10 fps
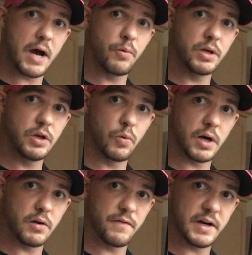Why wouldn't you
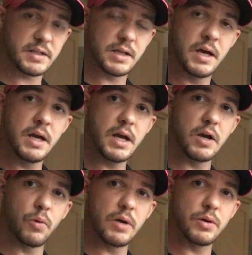want to invest
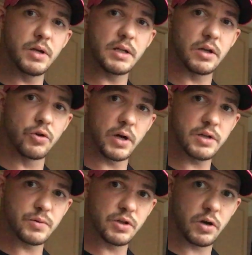in a way where you get the
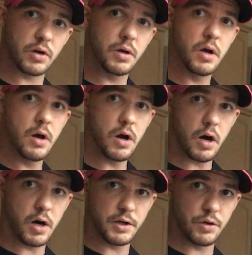greatest return
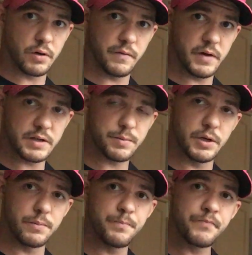on your investment?